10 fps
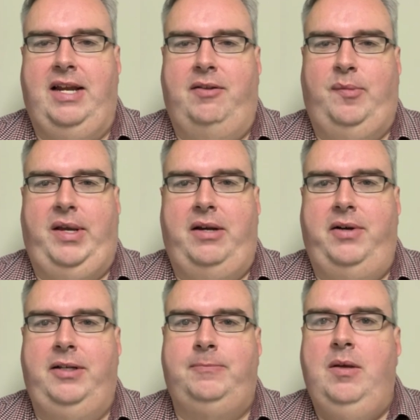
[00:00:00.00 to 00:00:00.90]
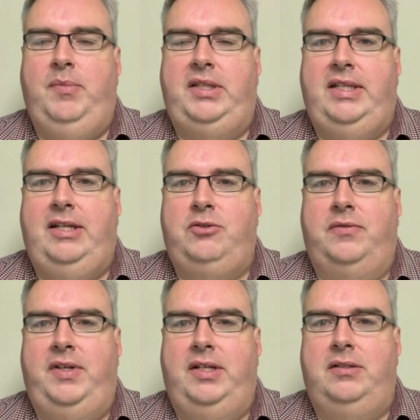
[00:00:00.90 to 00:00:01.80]
care of the battery. But the electric
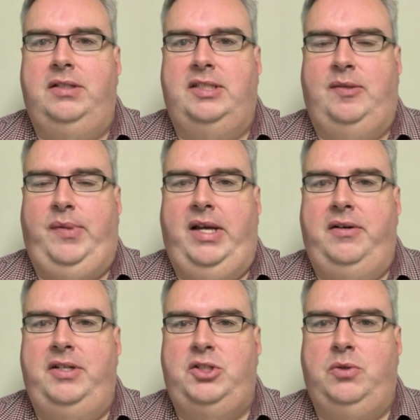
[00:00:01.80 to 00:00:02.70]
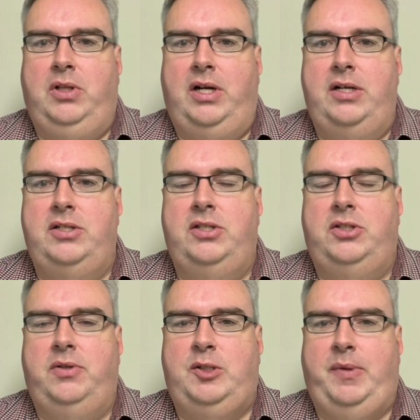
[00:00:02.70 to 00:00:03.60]
vehicle, because the battery is so large and
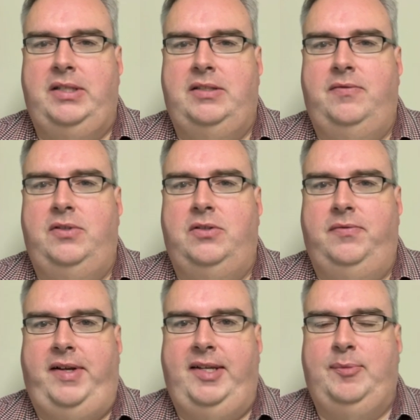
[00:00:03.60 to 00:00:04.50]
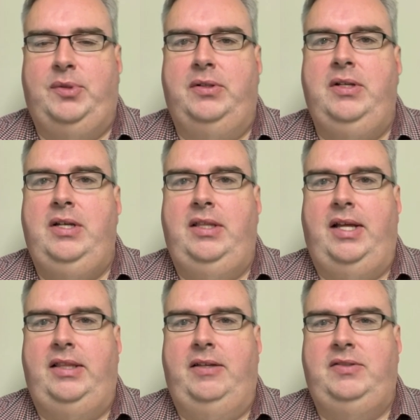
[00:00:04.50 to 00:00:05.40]
so expensive and so valuable,
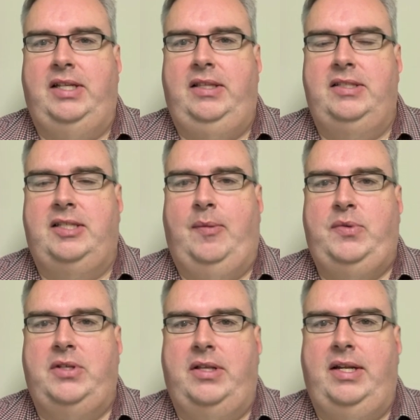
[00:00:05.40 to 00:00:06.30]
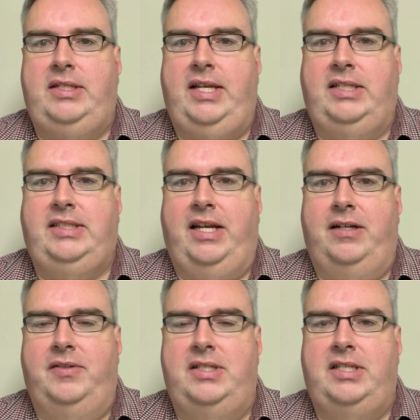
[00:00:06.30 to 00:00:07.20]
that they've set this up so that it takes care
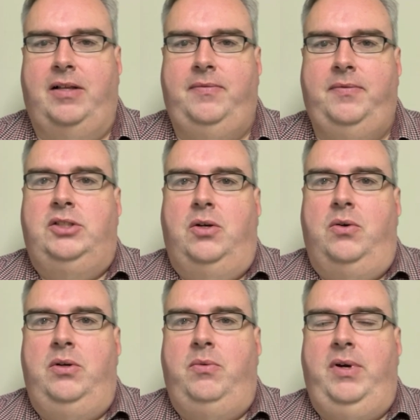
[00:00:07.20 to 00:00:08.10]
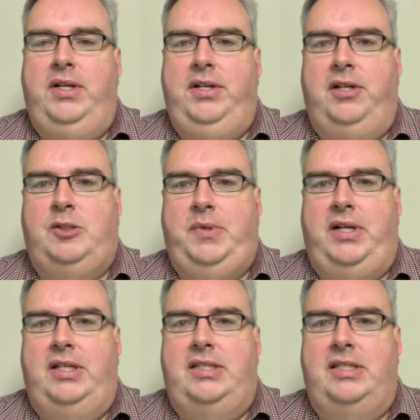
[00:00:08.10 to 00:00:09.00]
of itself. So what are your
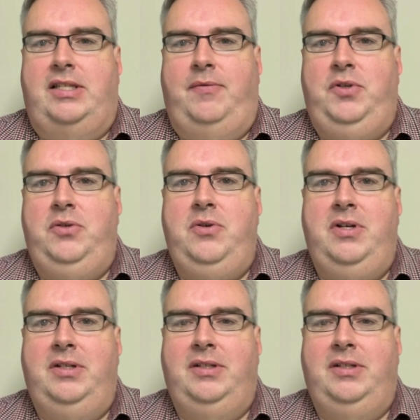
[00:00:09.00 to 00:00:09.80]
experiences? Do you